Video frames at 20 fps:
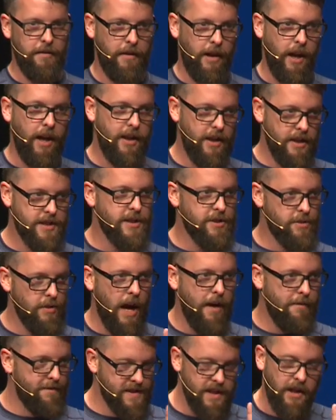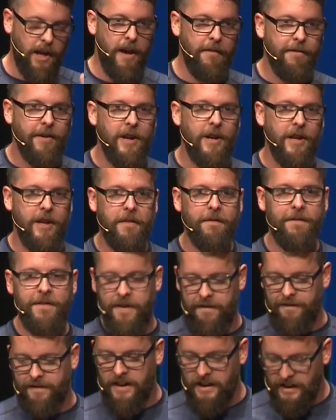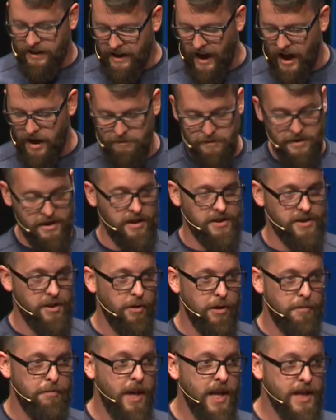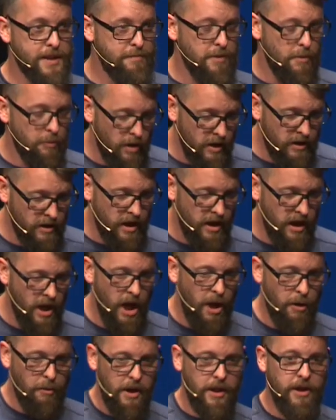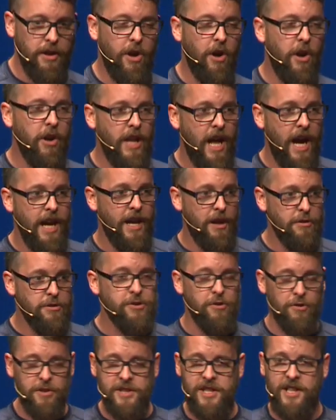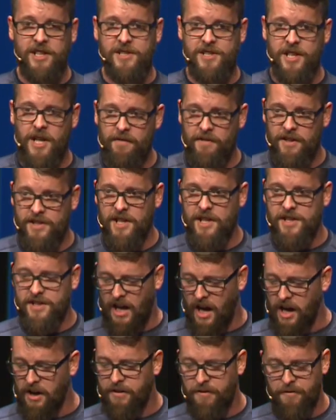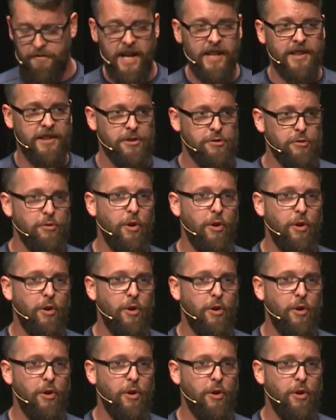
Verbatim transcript: And it's, I've, I've heard it fifteen times. So it makes me wonder whether online outsourcing services are a threat to